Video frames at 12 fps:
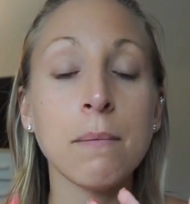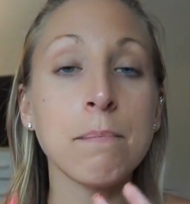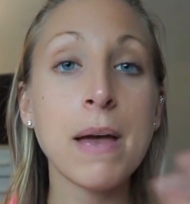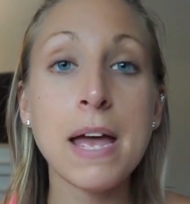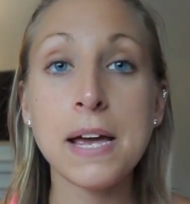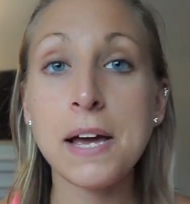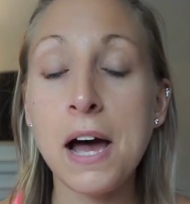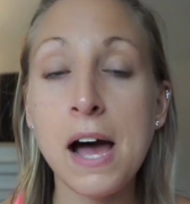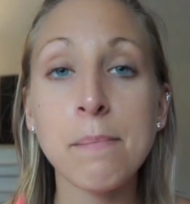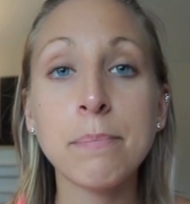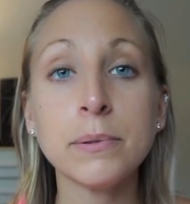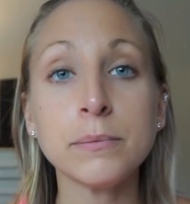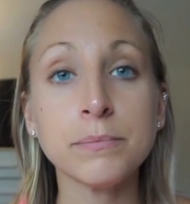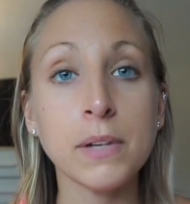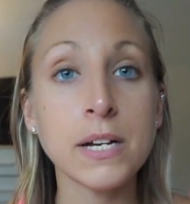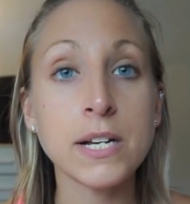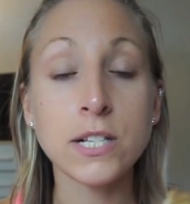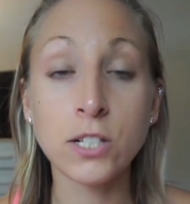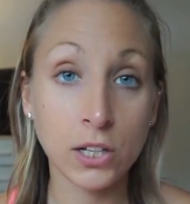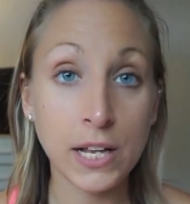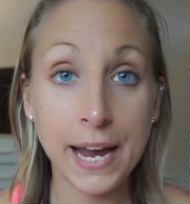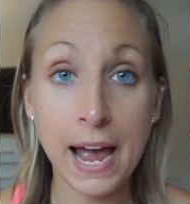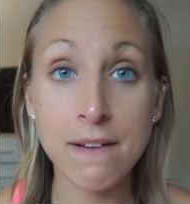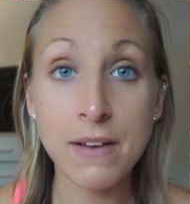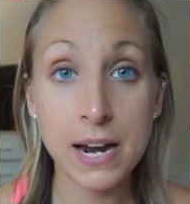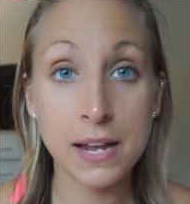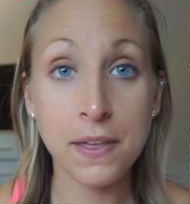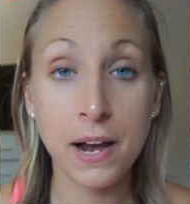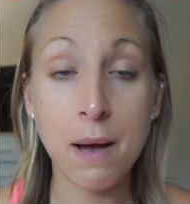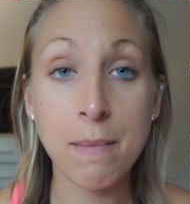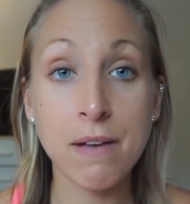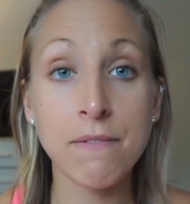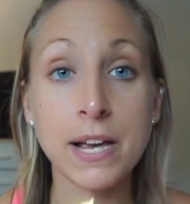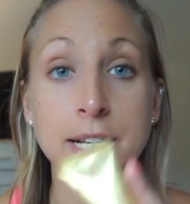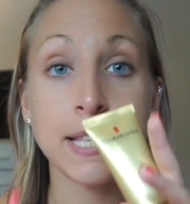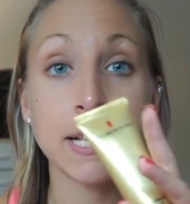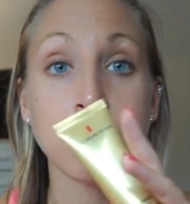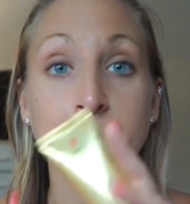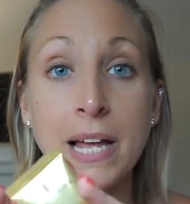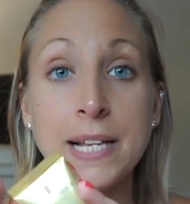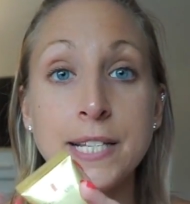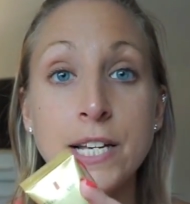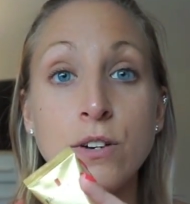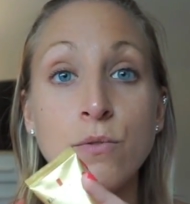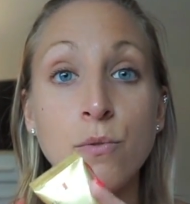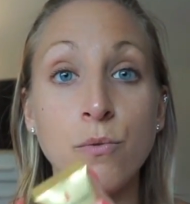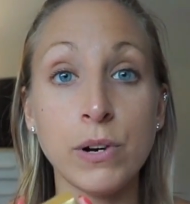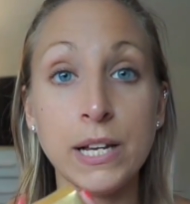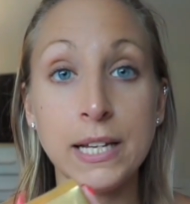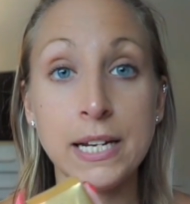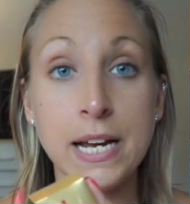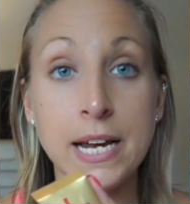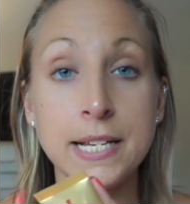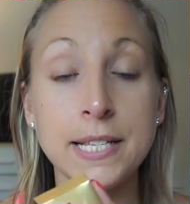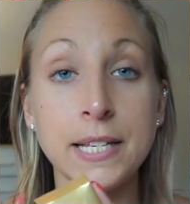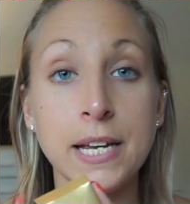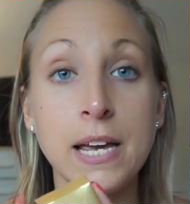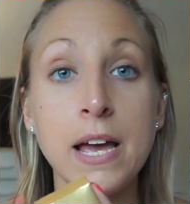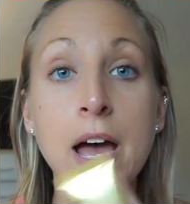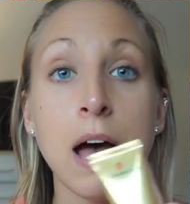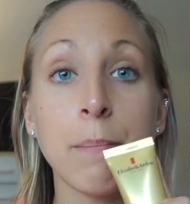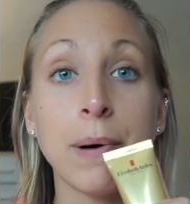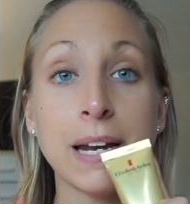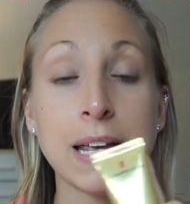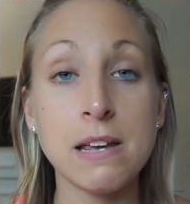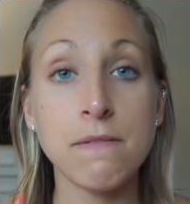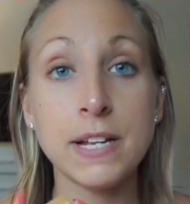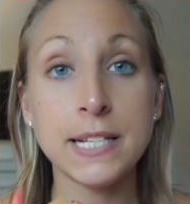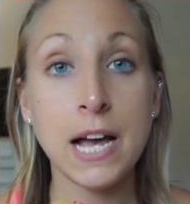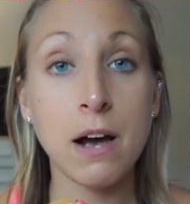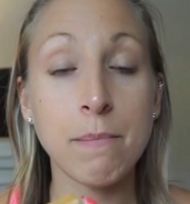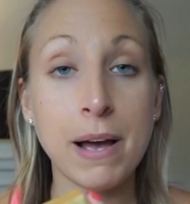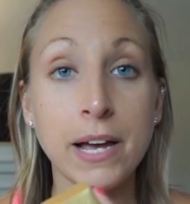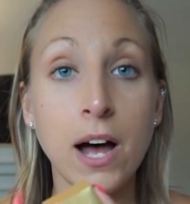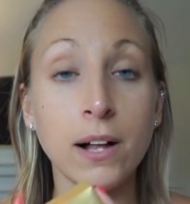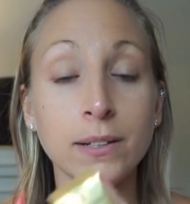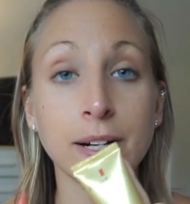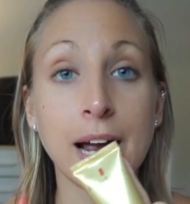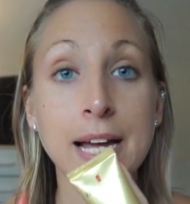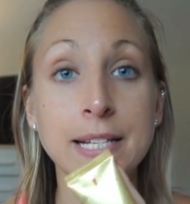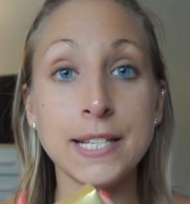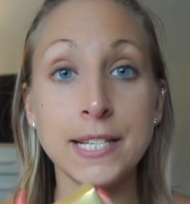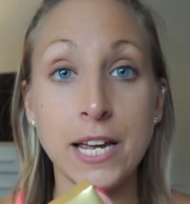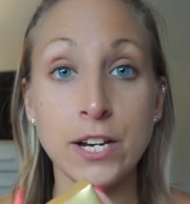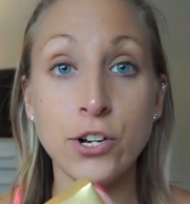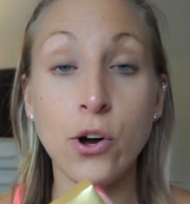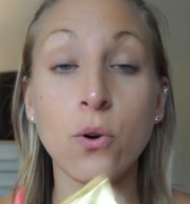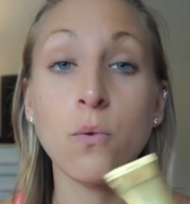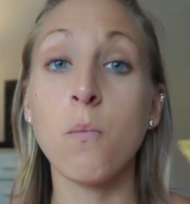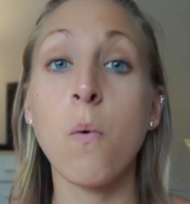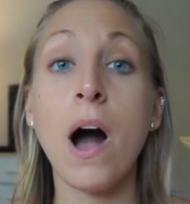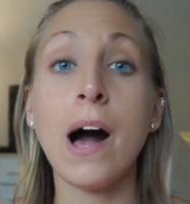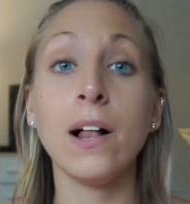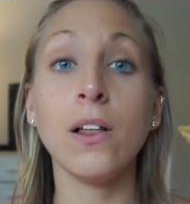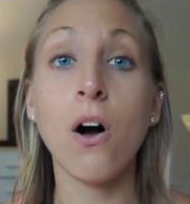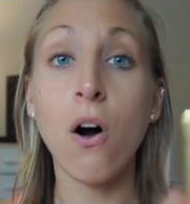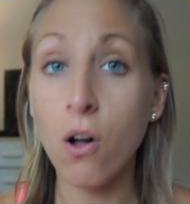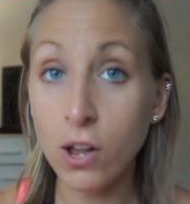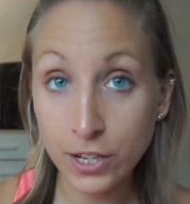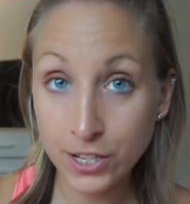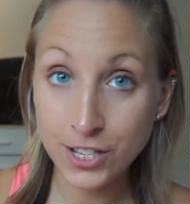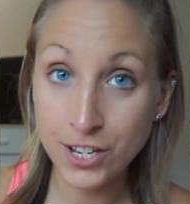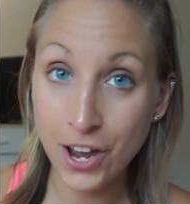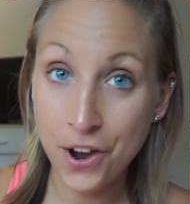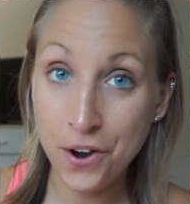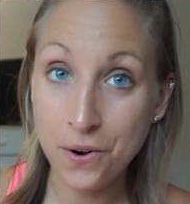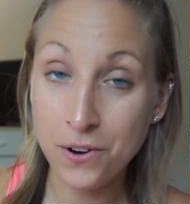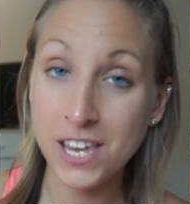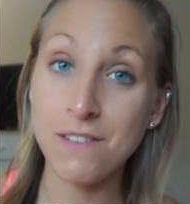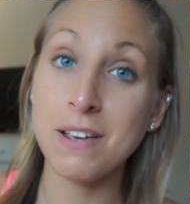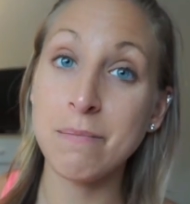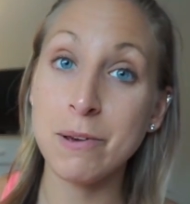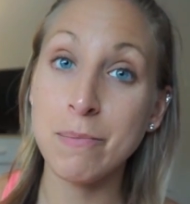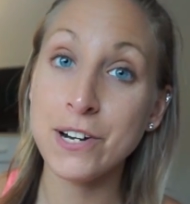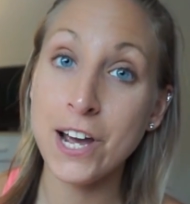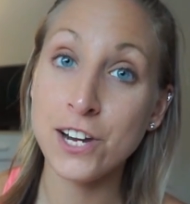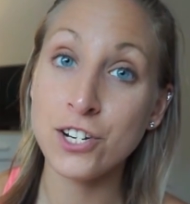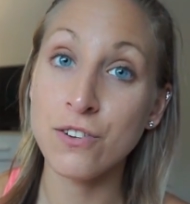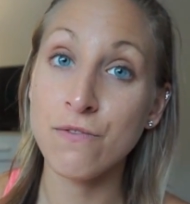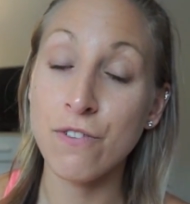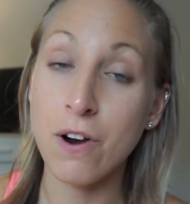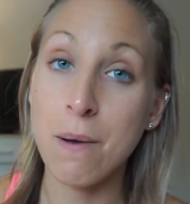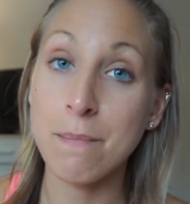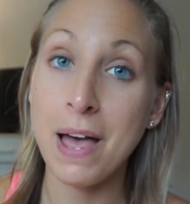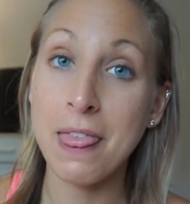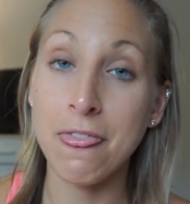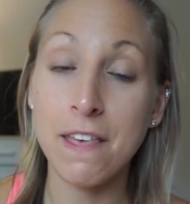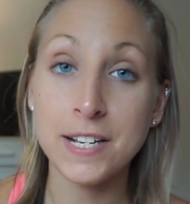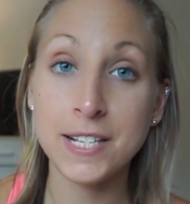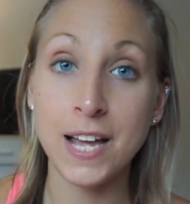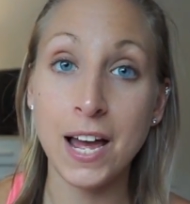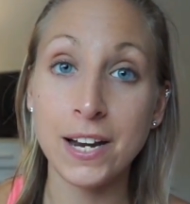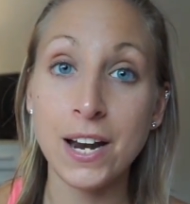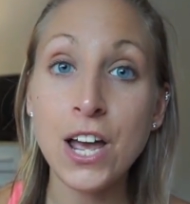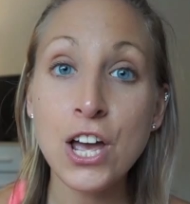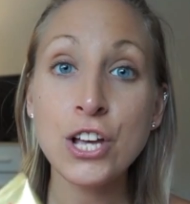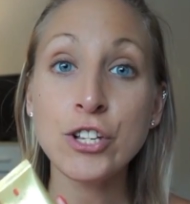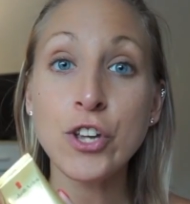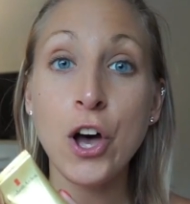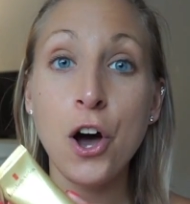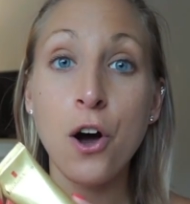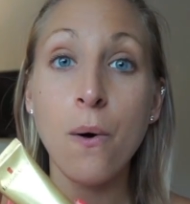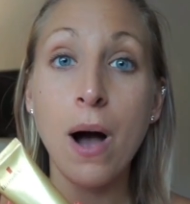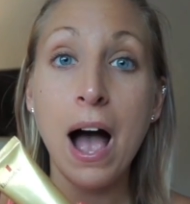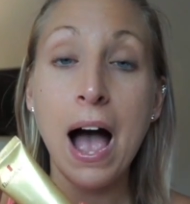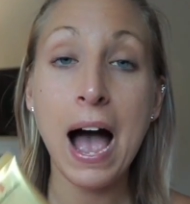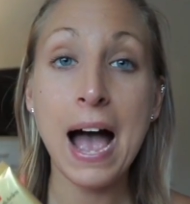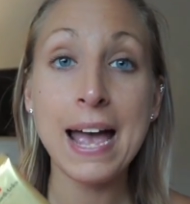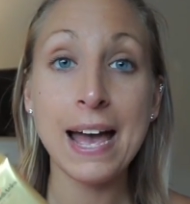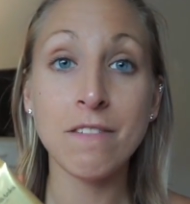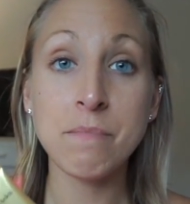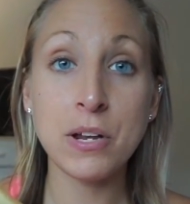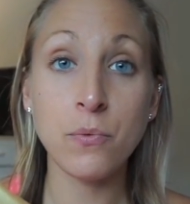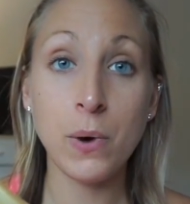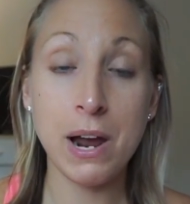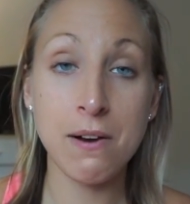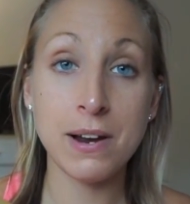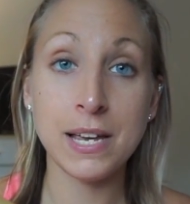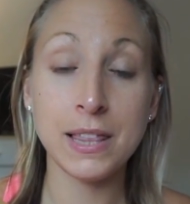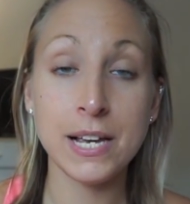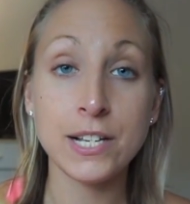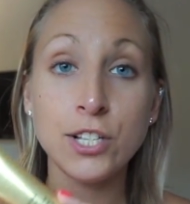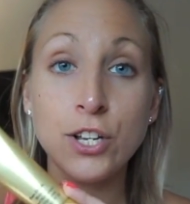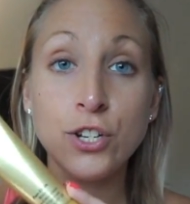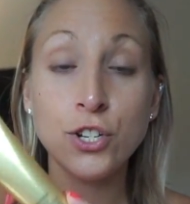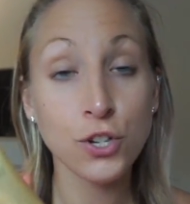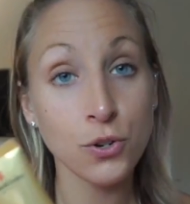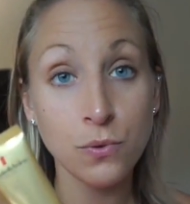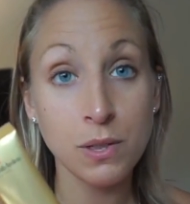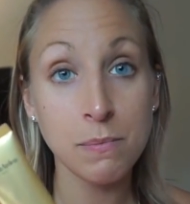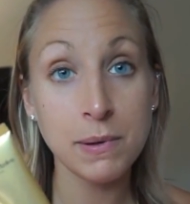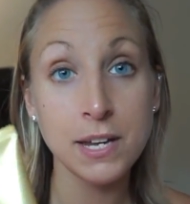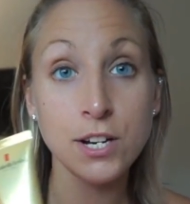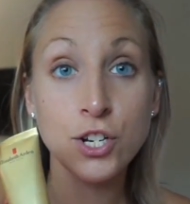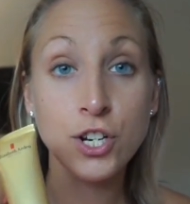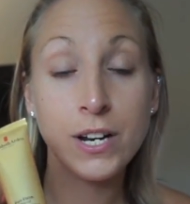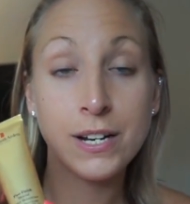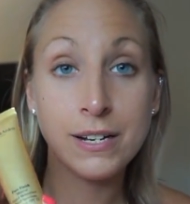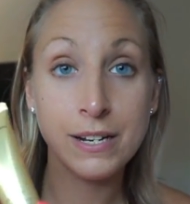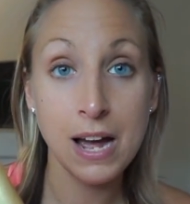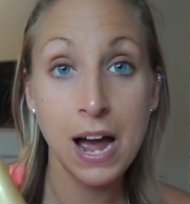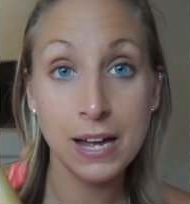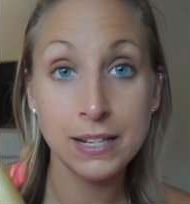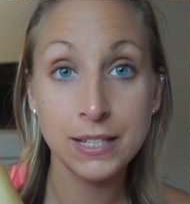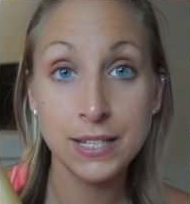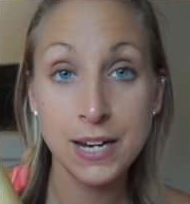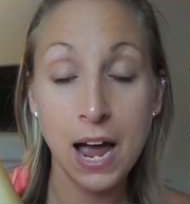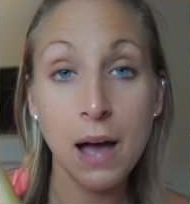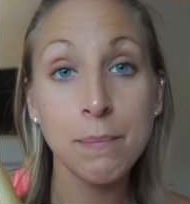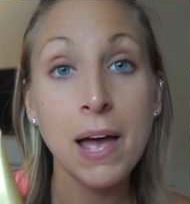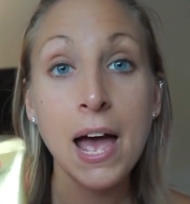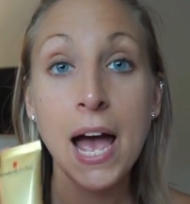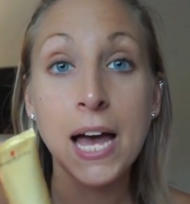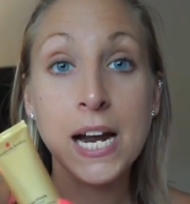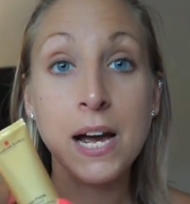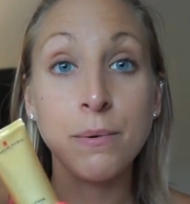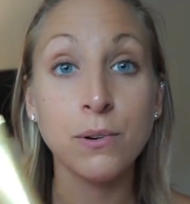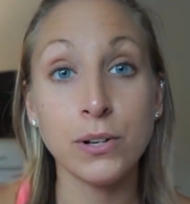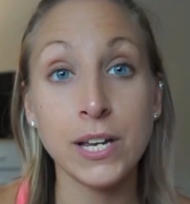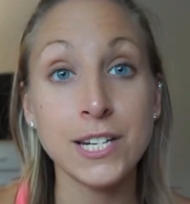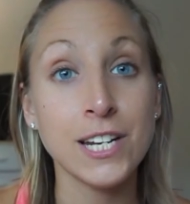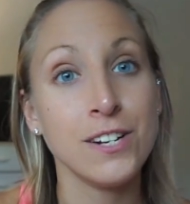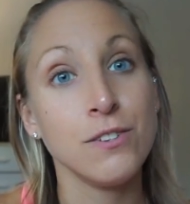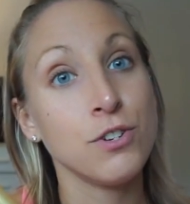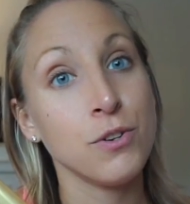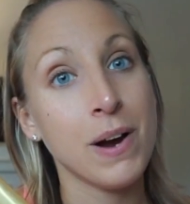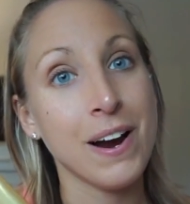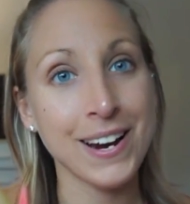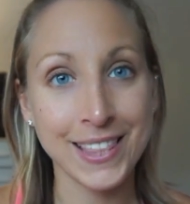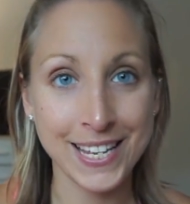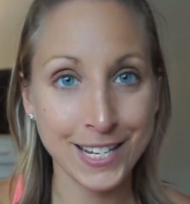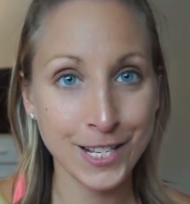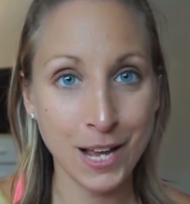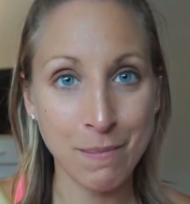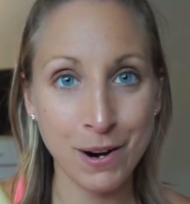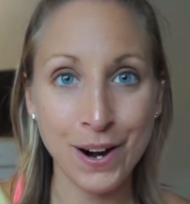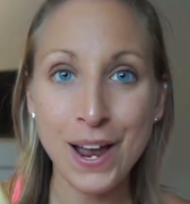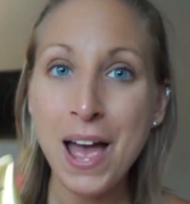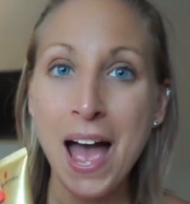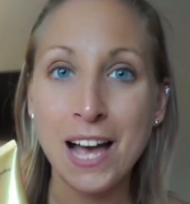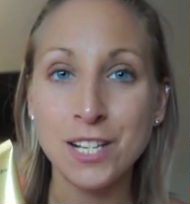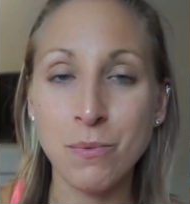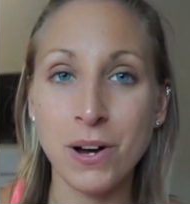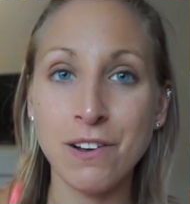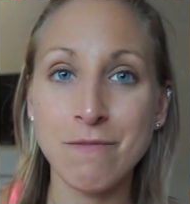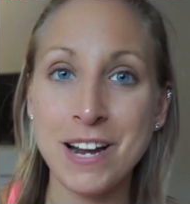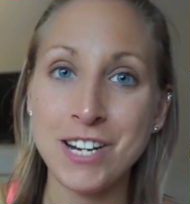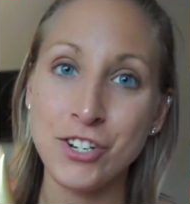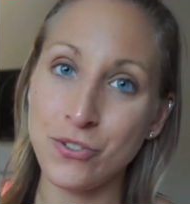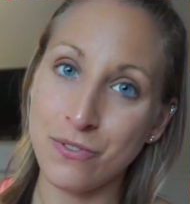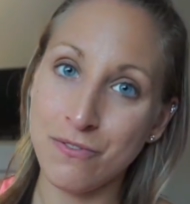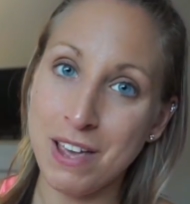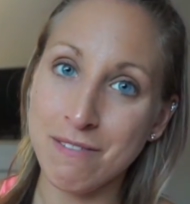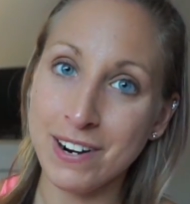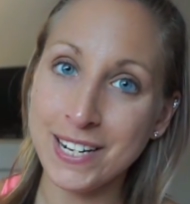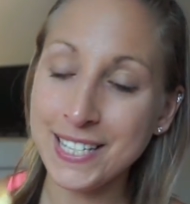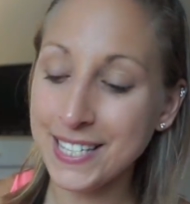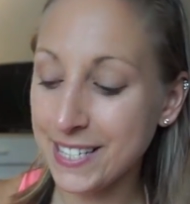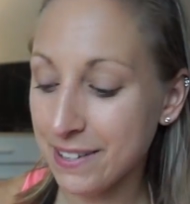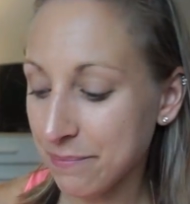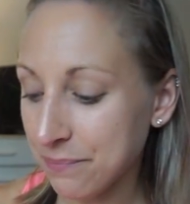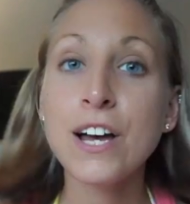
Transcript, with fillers: makeup. It doesn't look like I have anything on my face. This blends in really nicely, but evens out my color and skin tone while also giving me protection from the sun. So I have been wearing this to the beach nonstop, and I will continue to wear it this summer as one of my June favorites.